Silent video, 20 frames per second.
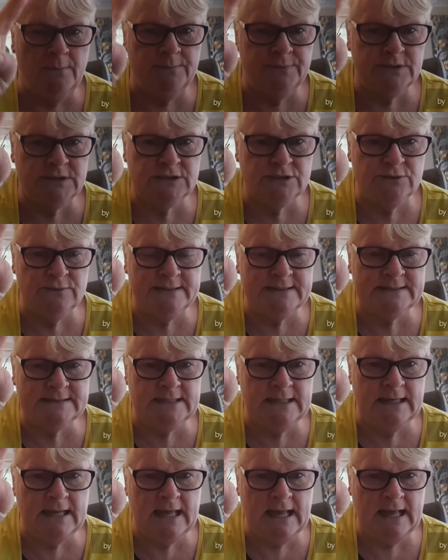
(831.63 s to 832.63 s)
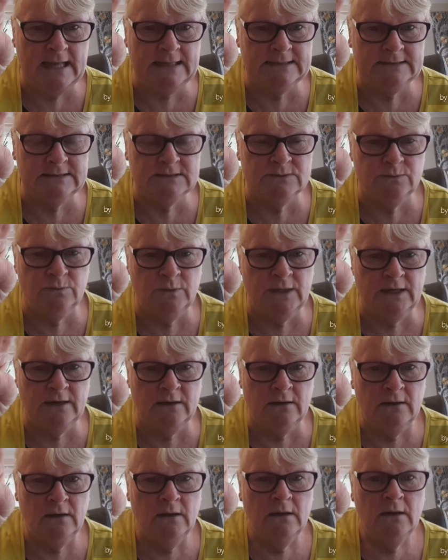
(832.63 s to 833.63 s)
up to his land
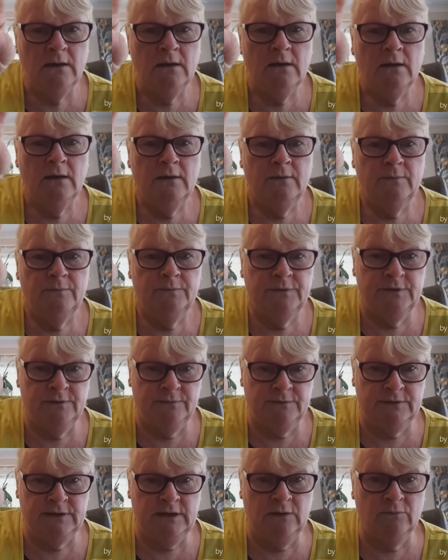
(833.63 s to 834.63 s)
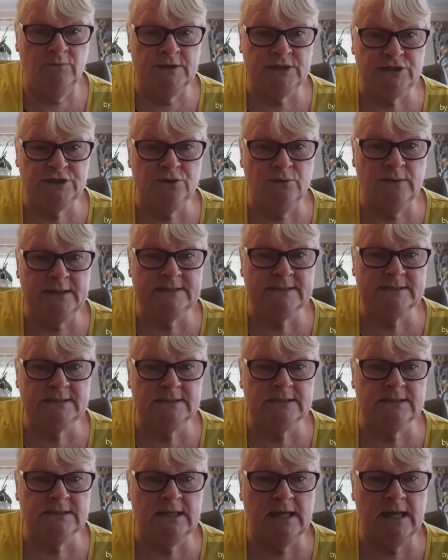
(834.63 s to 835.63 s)
where the original
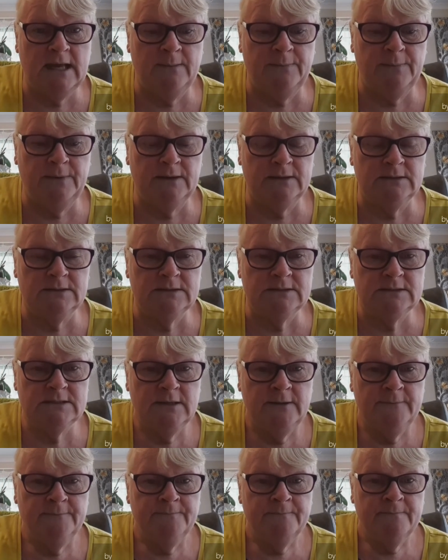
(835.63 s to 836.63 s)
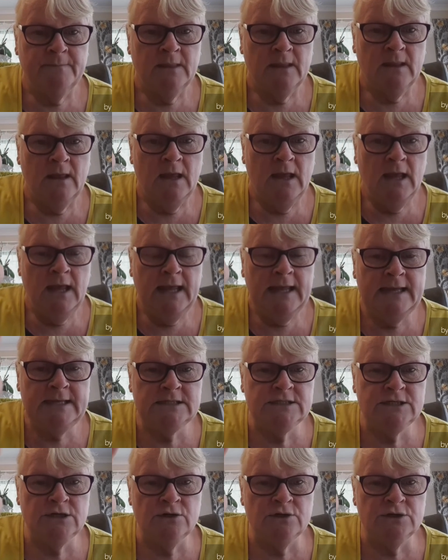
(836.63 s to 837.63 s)
incident happened. He
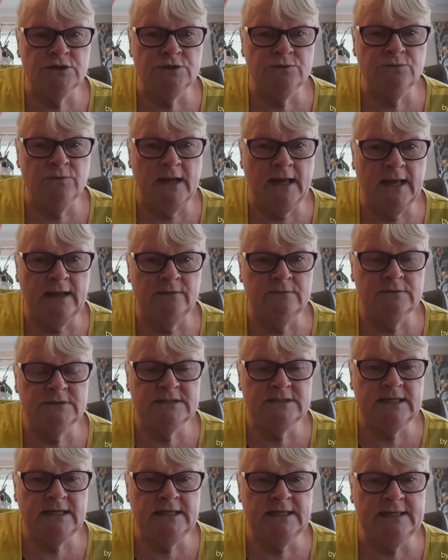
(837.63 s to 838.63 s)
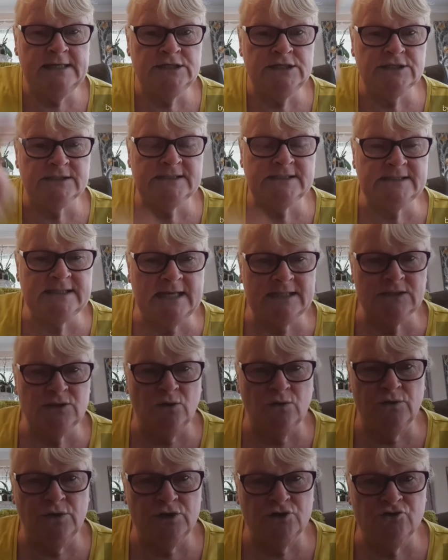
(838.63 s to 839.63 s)
turned around and he just
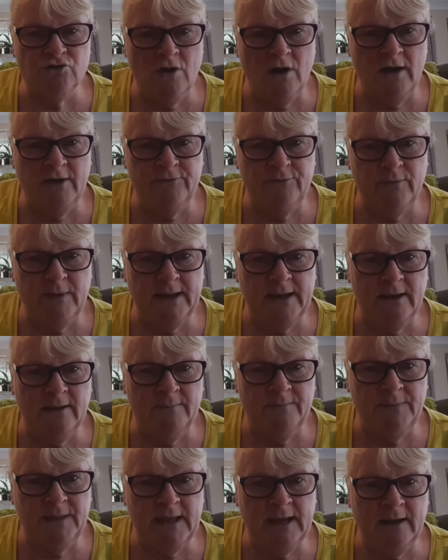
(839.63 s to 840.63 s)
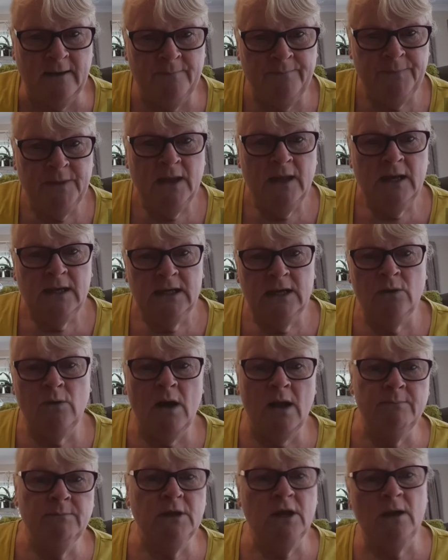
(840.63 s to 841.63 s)
sat on the driveway up there.
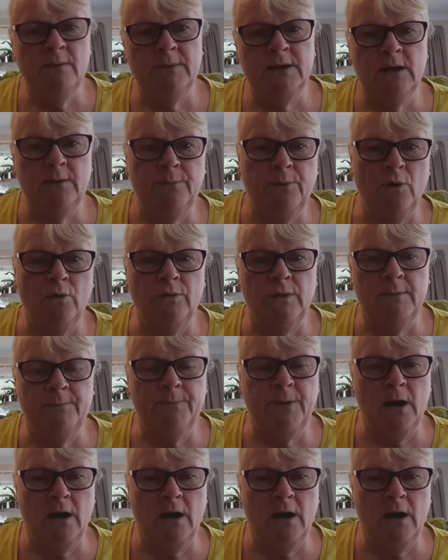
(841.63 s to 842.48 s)
Now I'm coming up on the